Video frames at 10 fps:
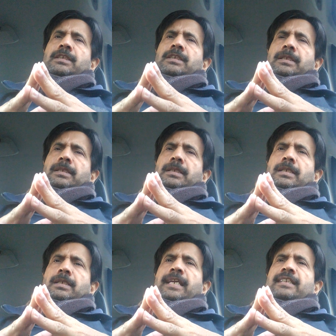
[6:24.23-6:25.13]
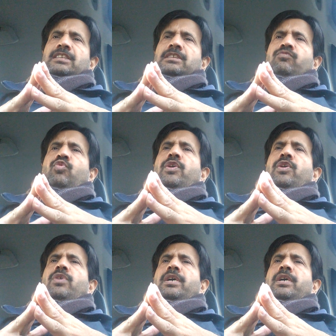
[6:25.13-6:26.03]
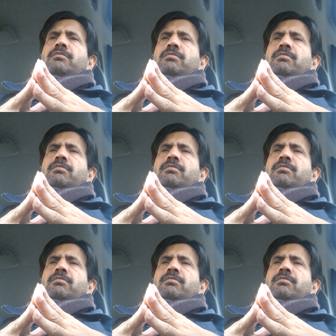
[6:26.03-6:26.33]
uh, uh, cases worldwide